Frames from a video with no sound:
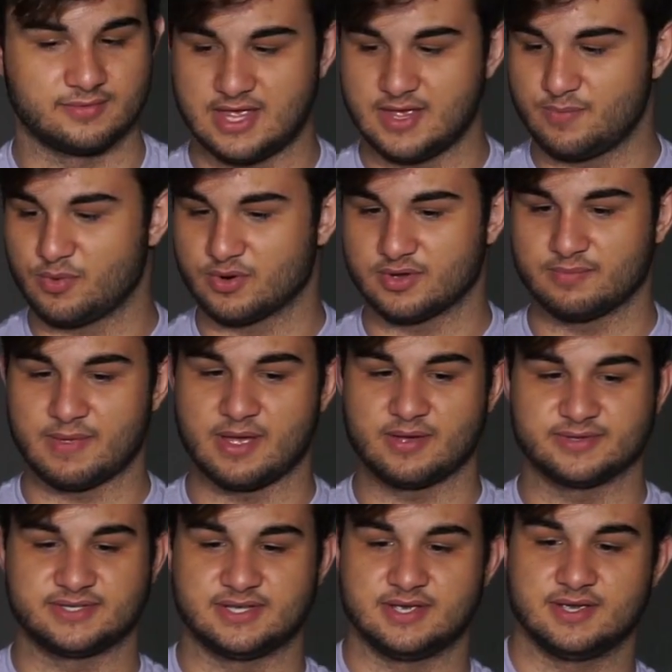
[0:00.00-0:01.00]
keyboard and
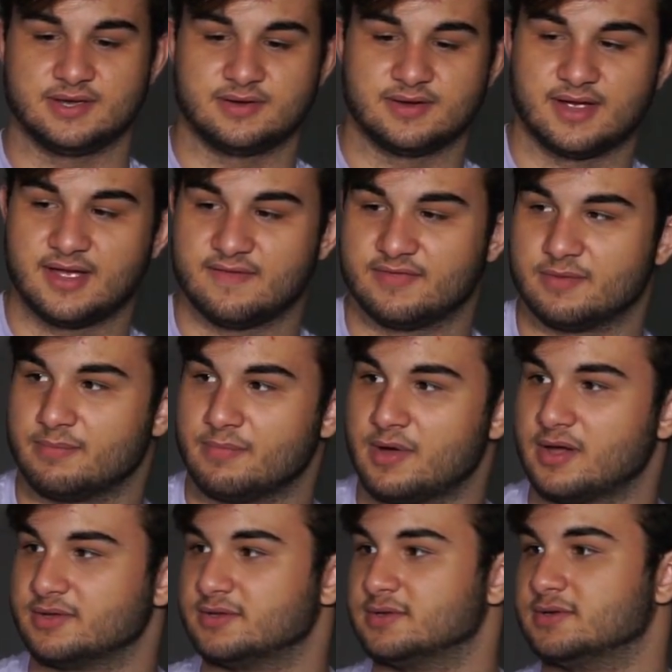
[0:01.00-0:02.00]
mouse here. I have the
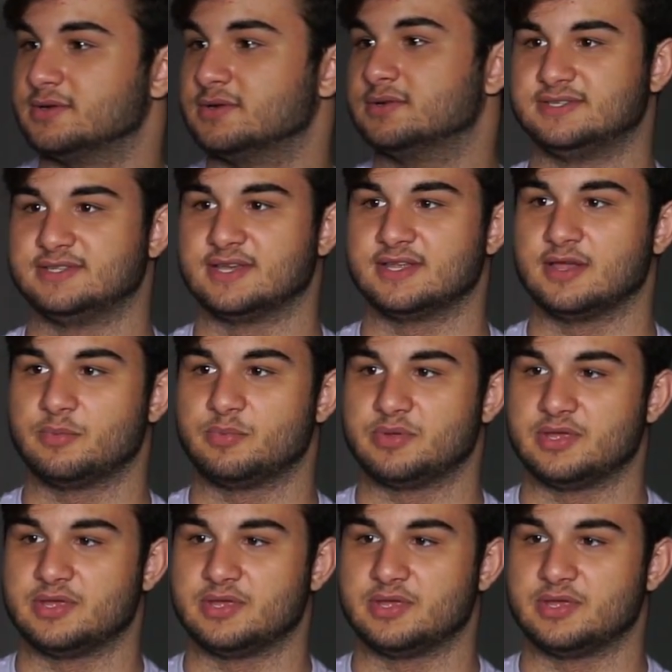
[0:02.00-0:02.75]
monitor set up